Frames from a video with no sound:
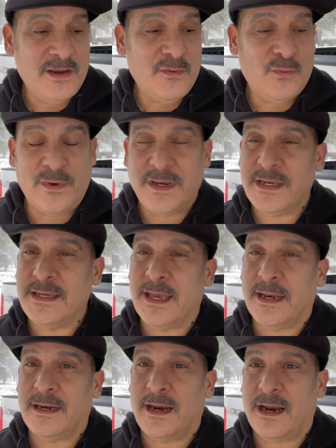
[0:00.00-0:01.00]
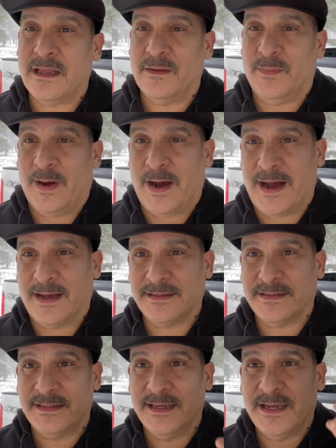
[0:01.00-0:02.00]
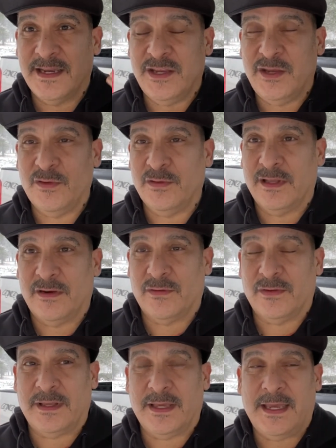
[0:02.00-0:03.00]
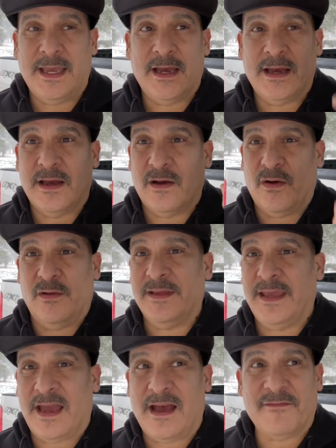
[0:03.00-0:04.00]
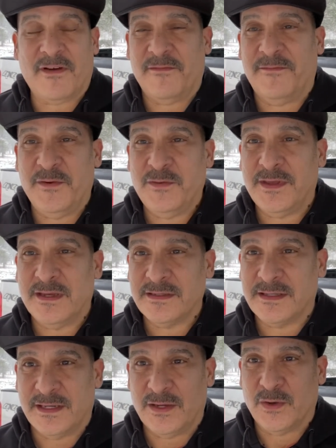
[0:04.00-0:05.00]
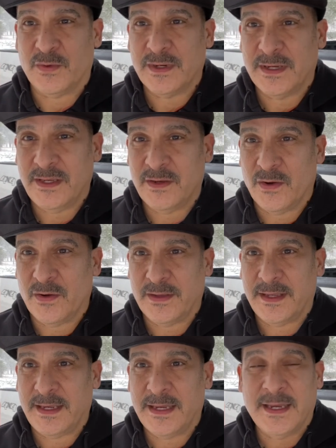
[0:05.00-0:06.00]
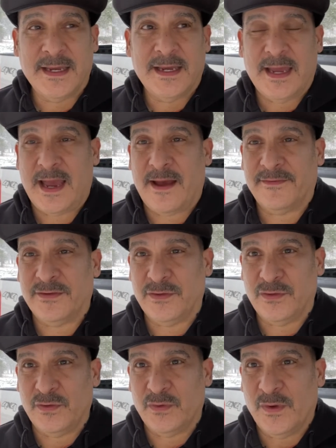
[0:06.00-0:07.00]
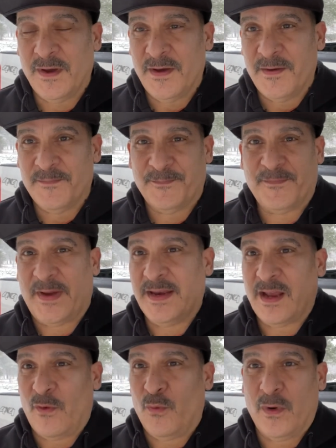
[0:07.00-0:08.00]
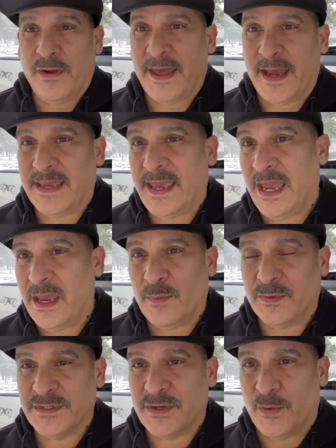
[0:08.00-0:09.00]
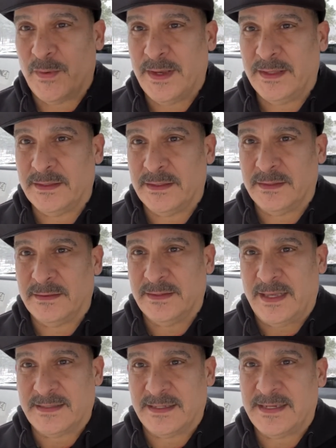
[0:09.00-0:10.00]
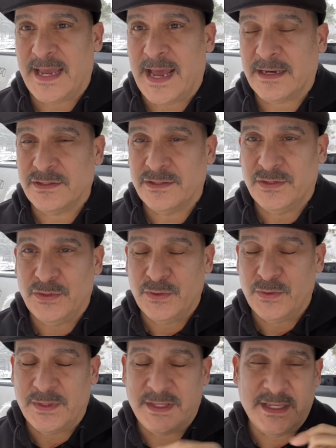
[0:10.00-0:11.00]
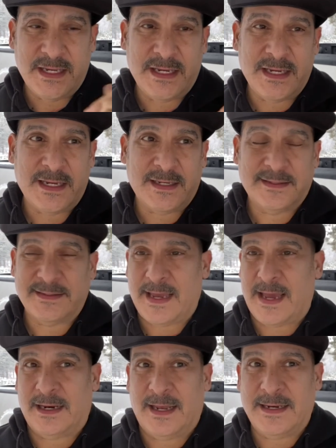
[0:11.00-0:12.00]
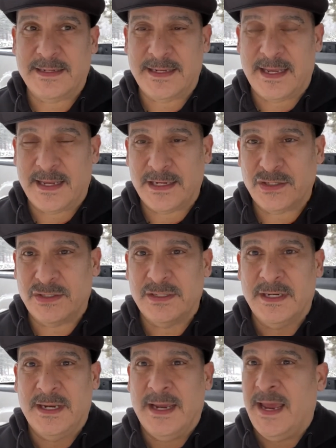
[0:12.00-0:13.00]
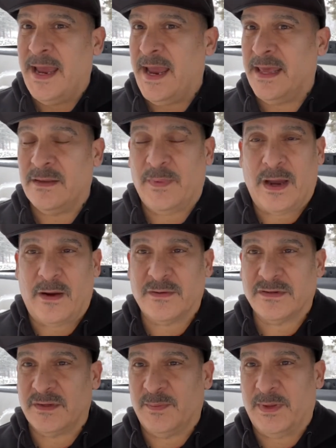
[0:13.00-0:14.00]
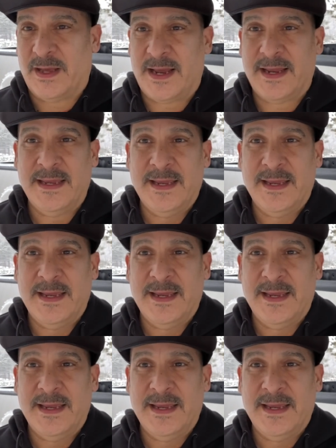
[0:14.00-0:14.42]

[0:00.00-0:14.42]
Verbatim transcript: when you get it out of the box, you literally only have a few things to do. You only have to find out where that cable's going the, that's attached to the satellite dish and the power supply.